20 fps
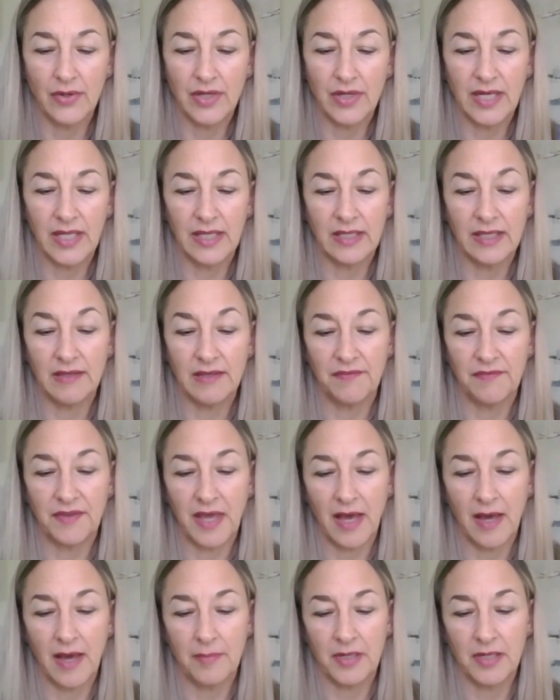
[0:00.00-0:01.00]
can I give
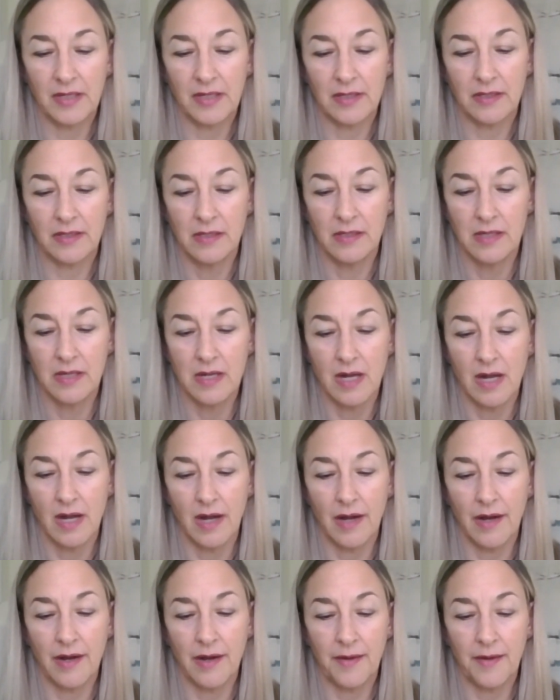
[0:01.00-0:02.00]
Gaba?
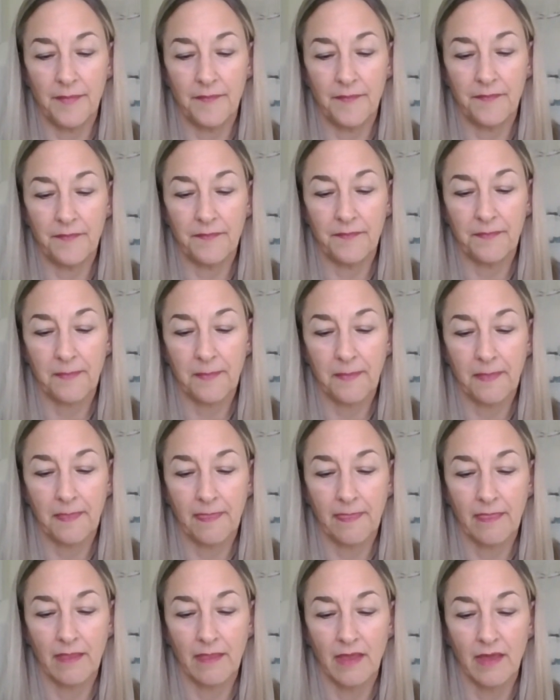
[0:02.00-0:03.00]

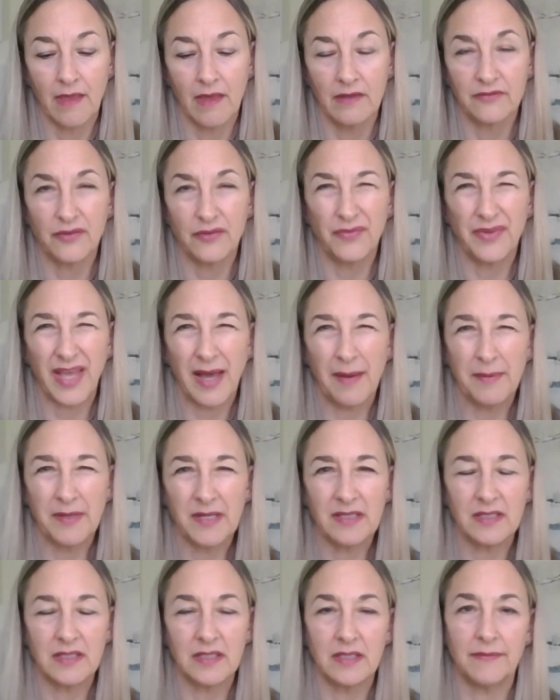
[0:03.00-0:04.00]
So
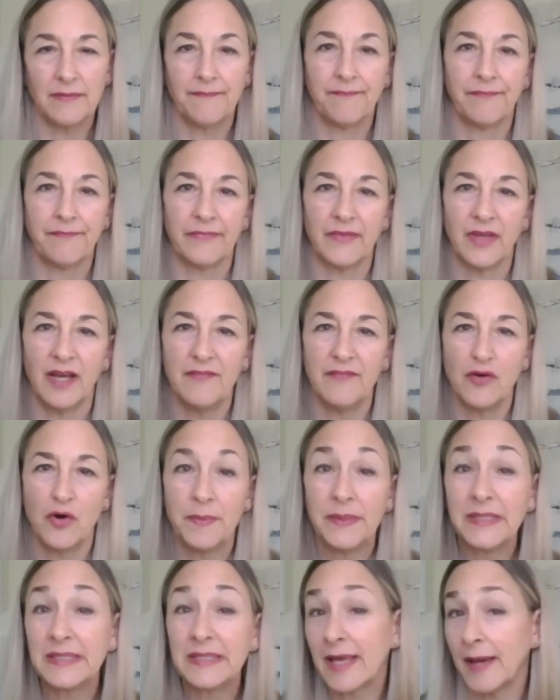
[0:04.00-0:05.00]
Gaba, I've
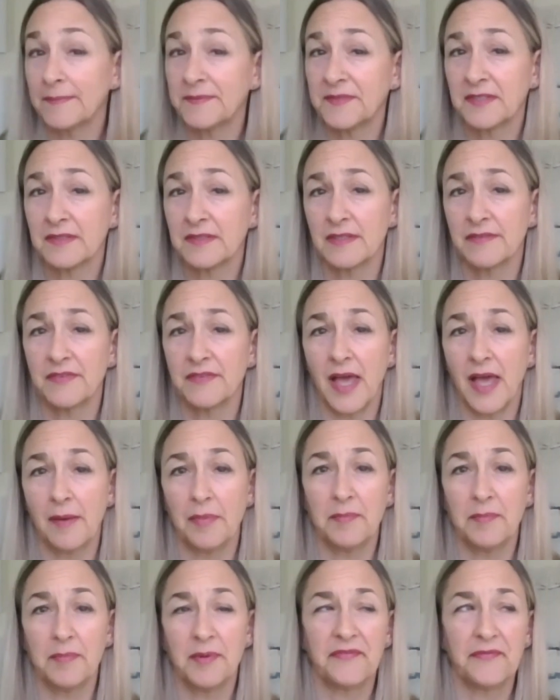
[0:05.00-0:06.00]
opened capsules of
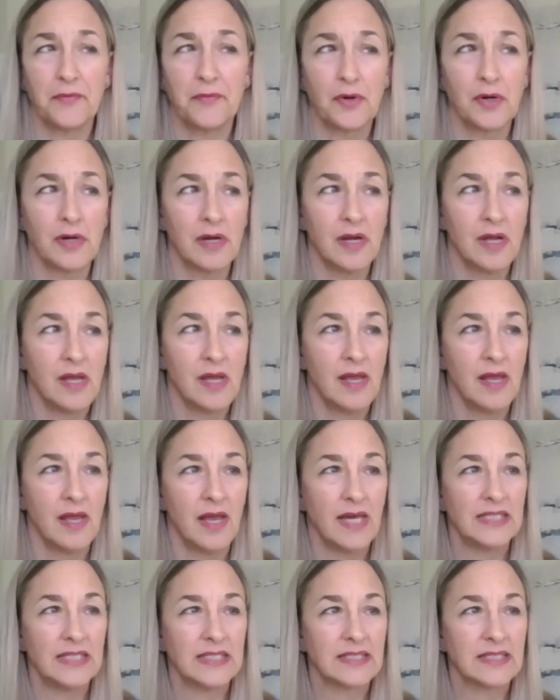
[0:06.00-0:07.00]
Gaba before
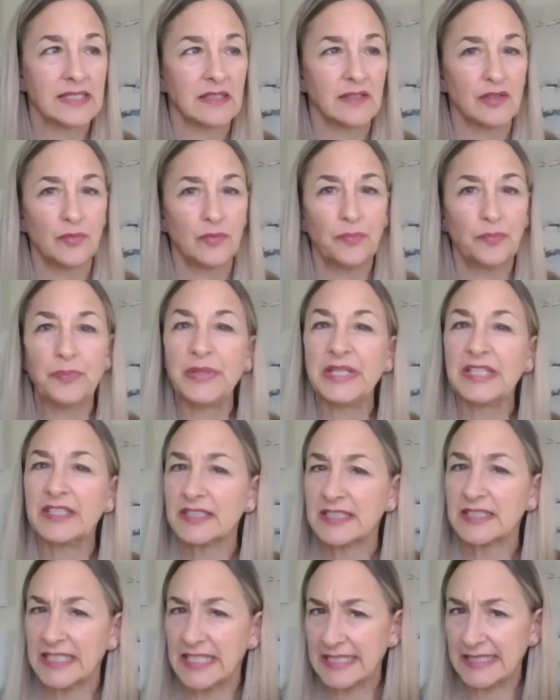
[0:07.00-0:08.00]
and it's a little
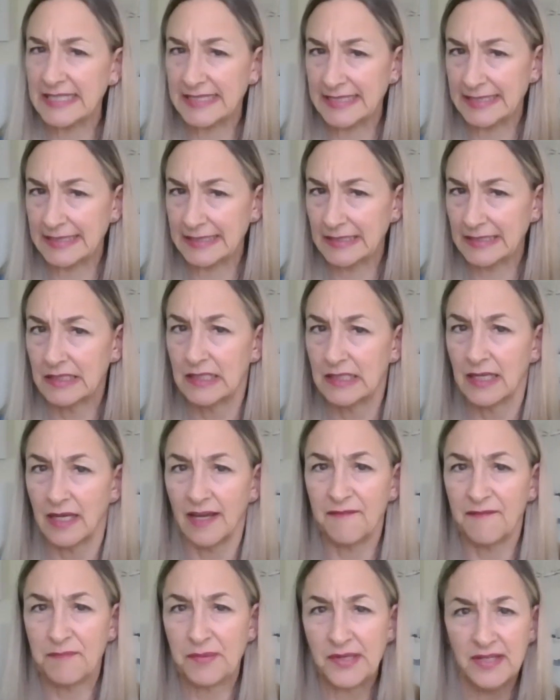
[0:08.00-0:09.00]
bitter tasting.
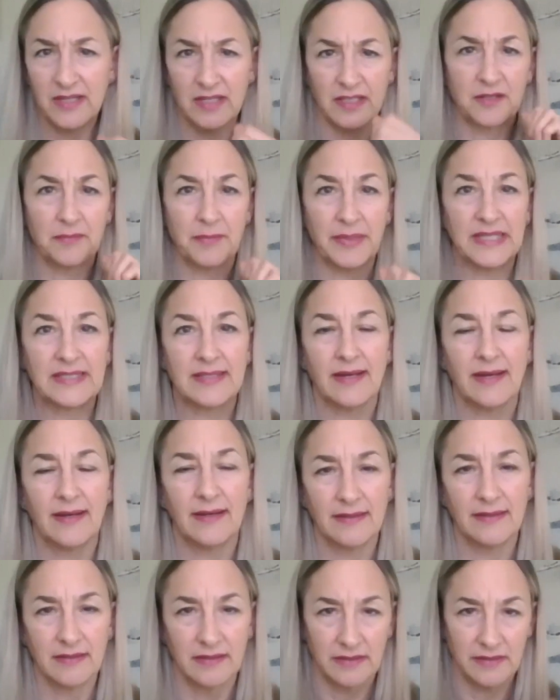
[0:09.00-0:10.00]
I've put it under my
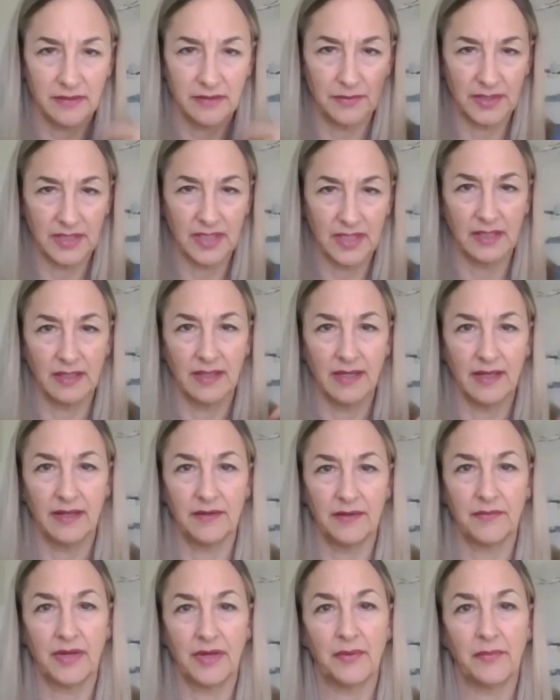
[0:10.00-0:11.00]
tongue so it can get
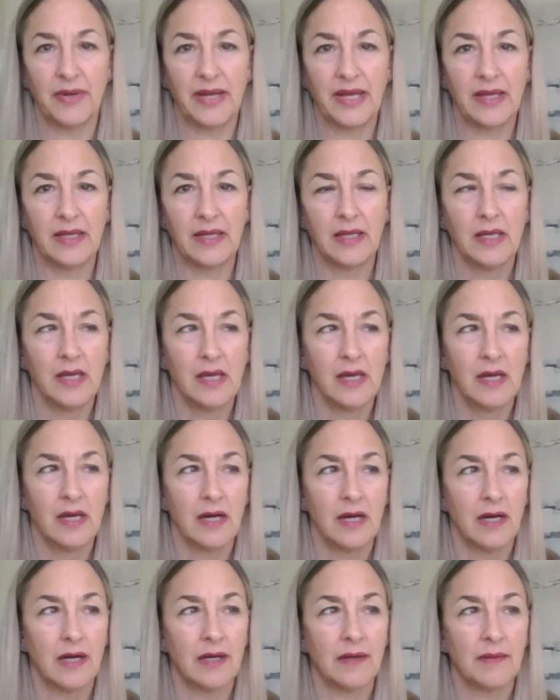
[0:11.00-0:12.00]
in right away.
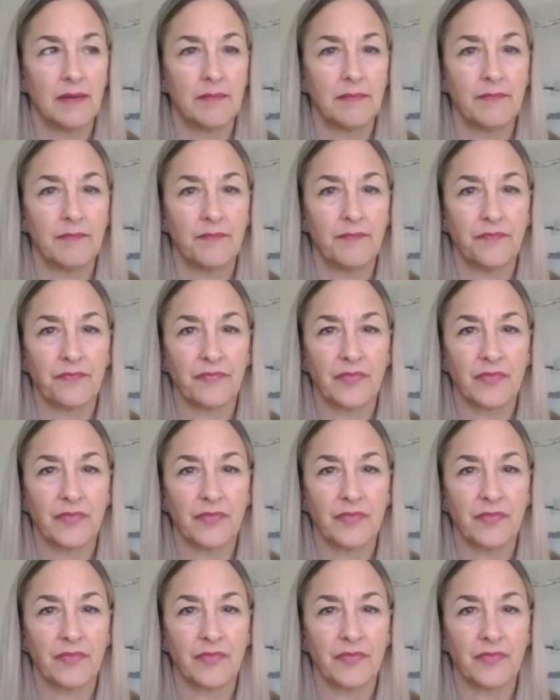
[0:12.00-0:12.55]
I